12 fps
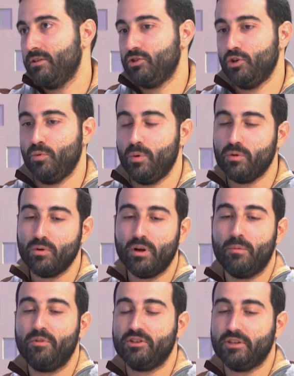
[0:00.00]
So we want to
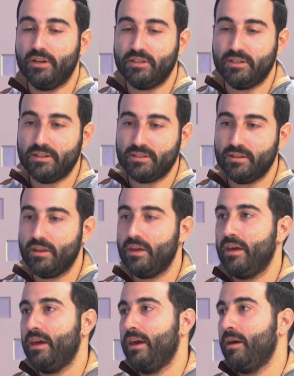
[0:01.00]
help researchers
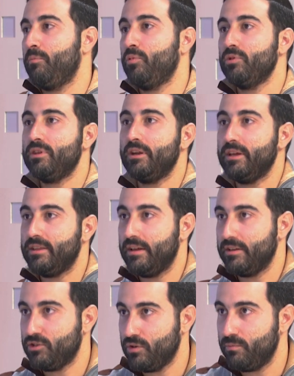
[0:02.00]
put their data
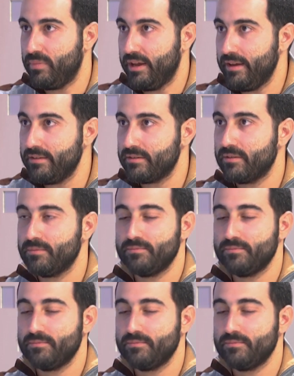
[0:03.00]
in some place,